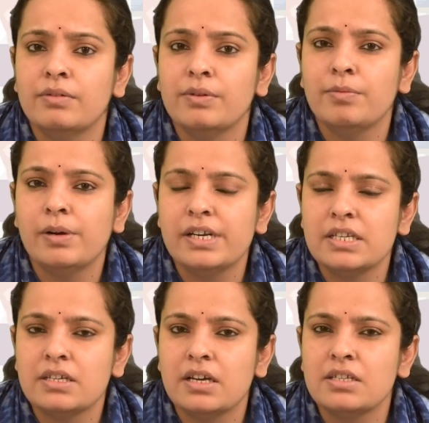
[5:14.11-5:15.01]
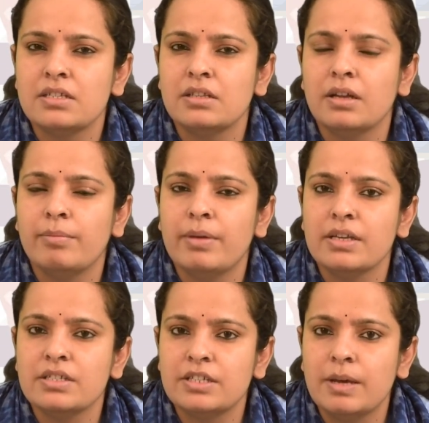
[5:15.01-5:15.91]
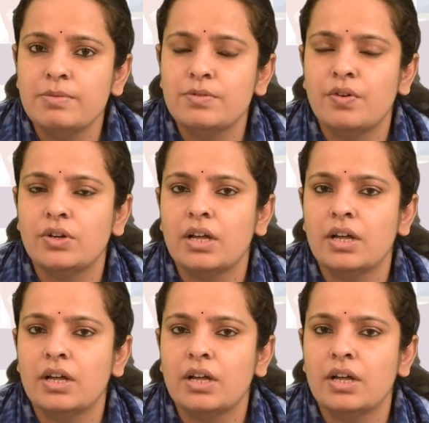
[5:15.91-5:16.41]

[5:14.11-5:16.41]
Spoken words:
we will discuss the steps for